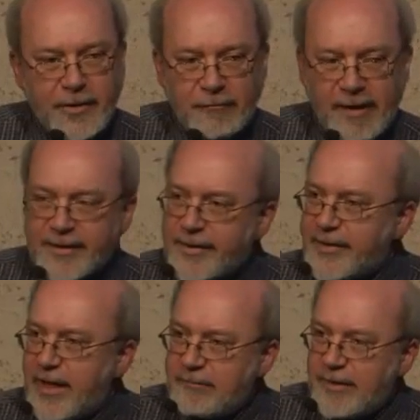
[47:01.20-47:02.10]
curators
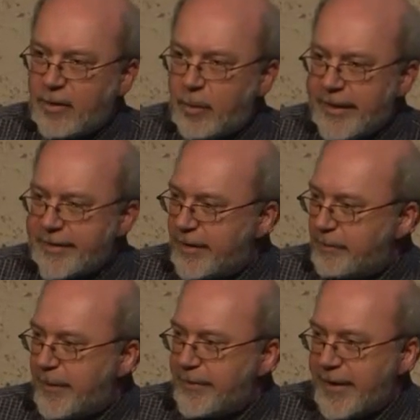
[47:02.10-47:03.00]
here in the Queensland
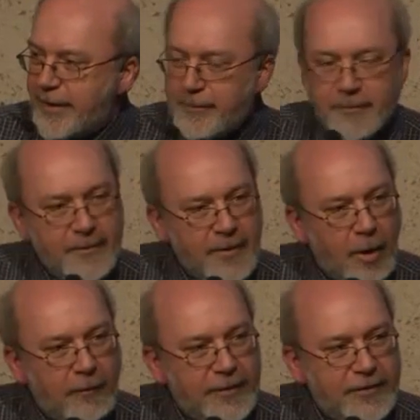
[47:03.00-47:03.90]
Museum
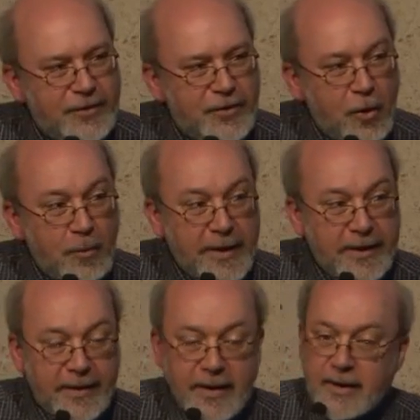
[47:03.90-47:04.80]
offered to show me
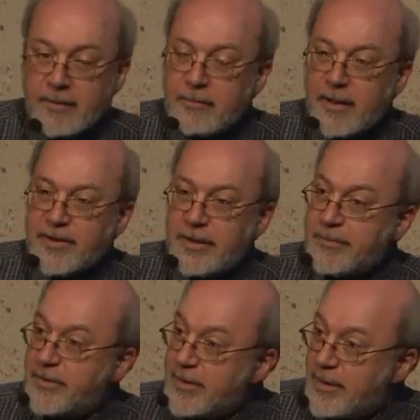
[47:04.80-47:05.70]
the
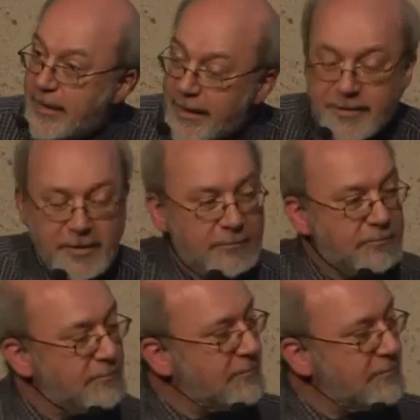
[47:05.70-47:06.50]
Egyptian collection